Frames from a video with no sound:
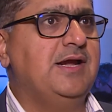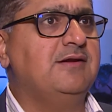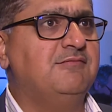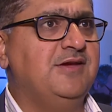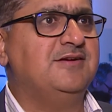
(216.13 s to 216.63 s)

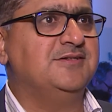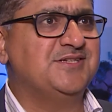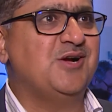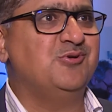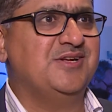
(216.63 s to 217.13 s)
get the vehicles
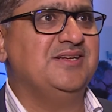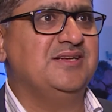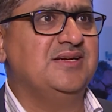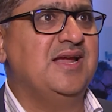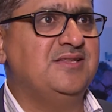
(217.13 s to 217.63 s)
out
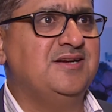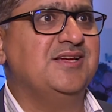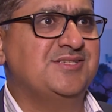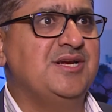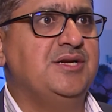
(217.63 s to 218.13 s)
and get the
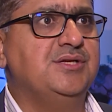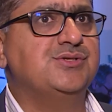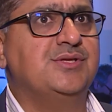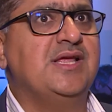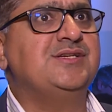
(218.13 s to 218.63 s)
testing done.
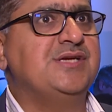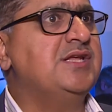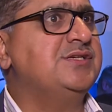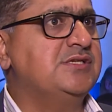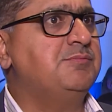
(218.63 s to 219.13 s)
So that
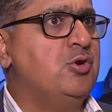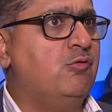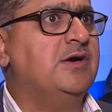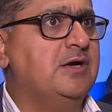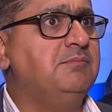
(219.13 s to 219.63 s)
challenge has been
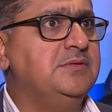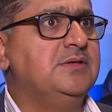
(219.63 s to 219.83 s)
overcome.